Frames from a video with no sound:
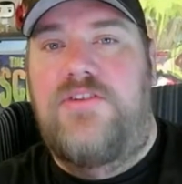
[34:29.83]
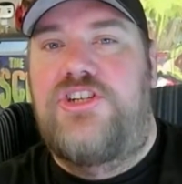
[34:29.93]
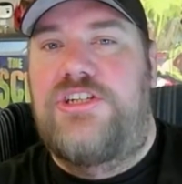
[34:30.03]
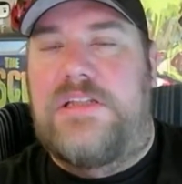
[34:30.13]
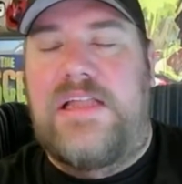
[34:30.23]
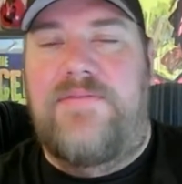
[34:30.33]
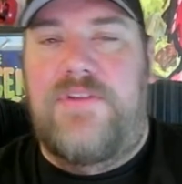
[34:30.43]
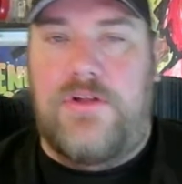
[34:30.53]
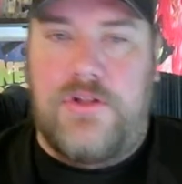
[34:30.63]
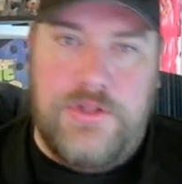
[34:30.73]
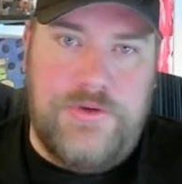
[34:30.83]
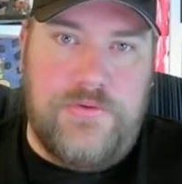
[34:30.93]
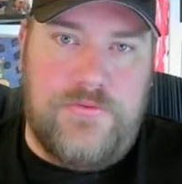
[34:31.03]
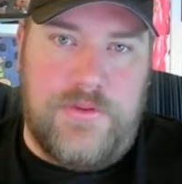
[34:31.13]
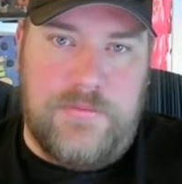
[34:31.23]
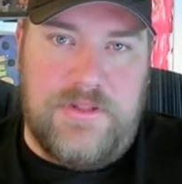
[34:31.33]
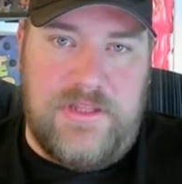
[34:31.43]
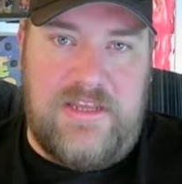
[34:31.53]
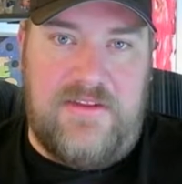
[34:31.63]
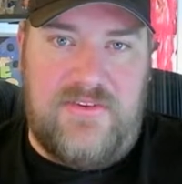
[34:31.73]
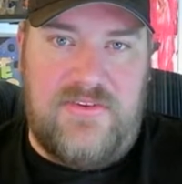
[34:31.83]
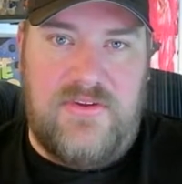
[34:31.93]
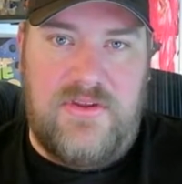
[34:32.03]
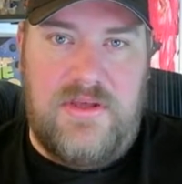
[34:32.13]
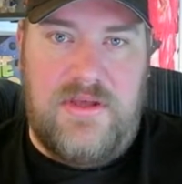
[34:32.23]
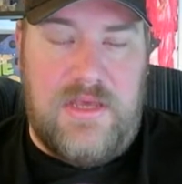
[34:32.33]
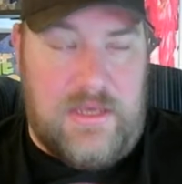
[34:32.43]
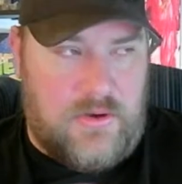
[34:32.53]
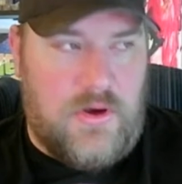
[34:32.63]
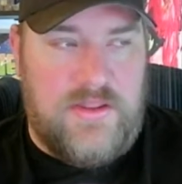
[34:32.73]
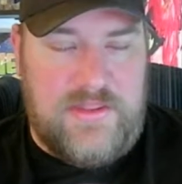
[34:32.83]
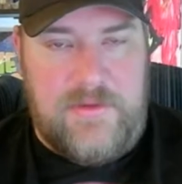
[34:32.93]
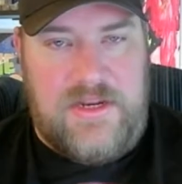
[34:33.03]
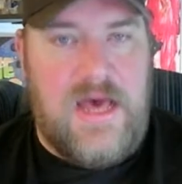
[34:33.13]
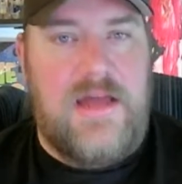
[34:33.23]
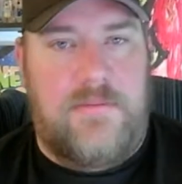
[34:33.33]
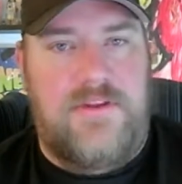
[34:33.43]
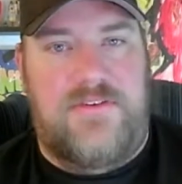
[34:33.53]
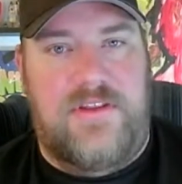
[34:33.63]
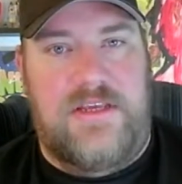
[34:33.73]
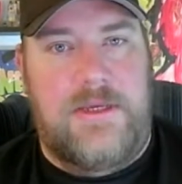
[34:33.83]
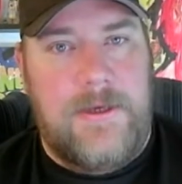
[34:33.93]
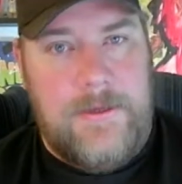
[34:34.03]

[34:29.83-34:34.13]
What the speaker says: she left a clue for the police and called them anonymously